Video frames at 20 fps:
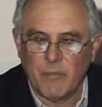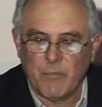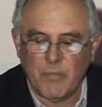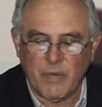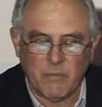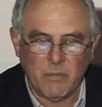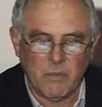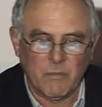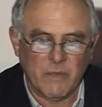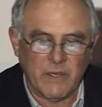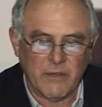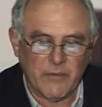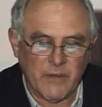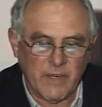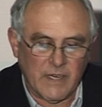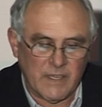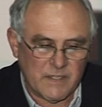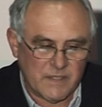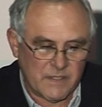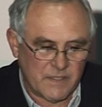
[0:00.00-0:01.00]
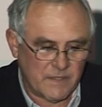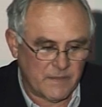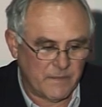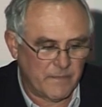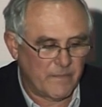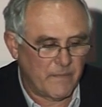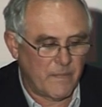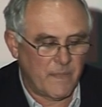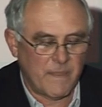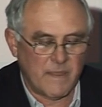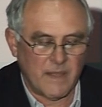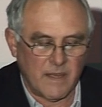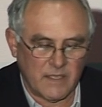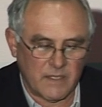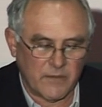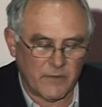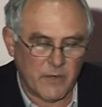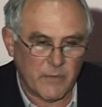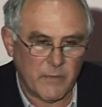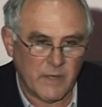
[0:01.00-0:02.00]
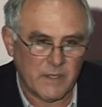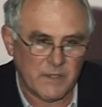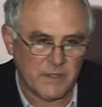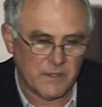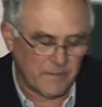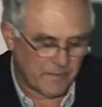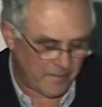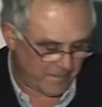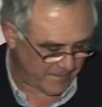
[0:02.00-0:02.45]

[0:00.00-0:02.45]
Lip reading: probably rests. Thanks very much.